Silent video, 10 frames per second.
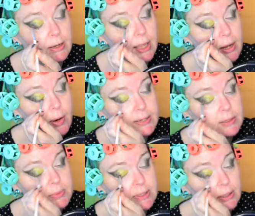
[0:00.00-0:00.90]
Okay, granted it
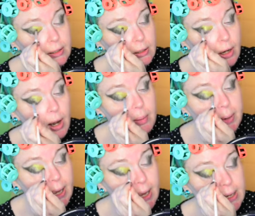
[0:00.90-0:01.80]
wasn't a little
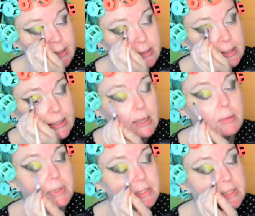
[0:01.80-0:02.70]
compact,
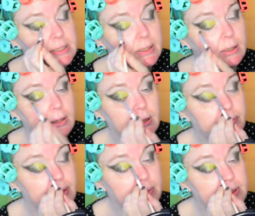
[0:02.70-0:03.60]
but still,
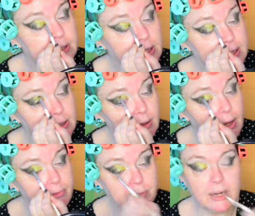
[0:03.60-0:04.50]
that's a lot
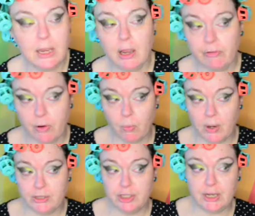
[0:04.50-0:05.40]
of money for
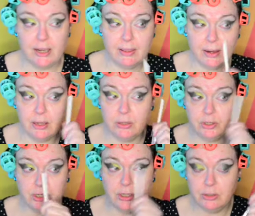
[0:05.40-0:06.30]
one shade that I
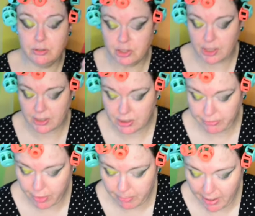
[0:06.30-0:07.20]
used to use just
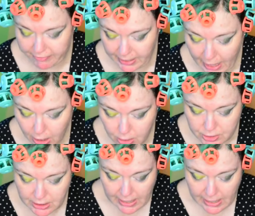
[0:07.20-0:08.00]
for buffing out.